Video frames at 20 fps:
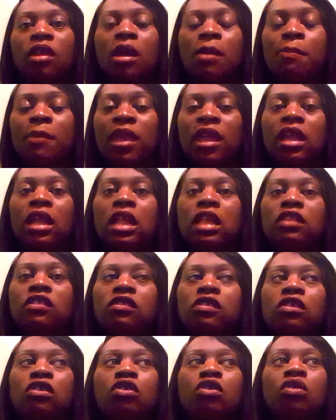commit
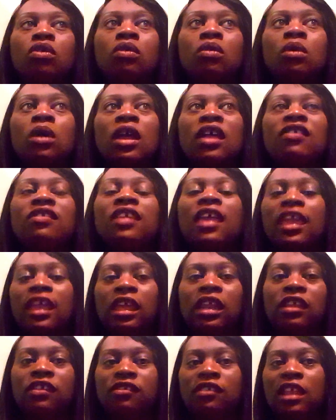to
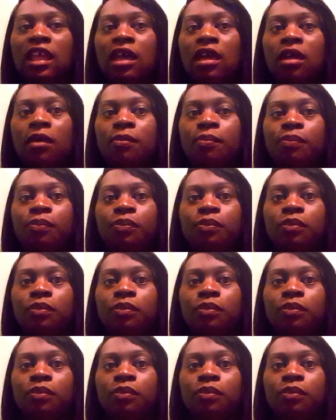taking a step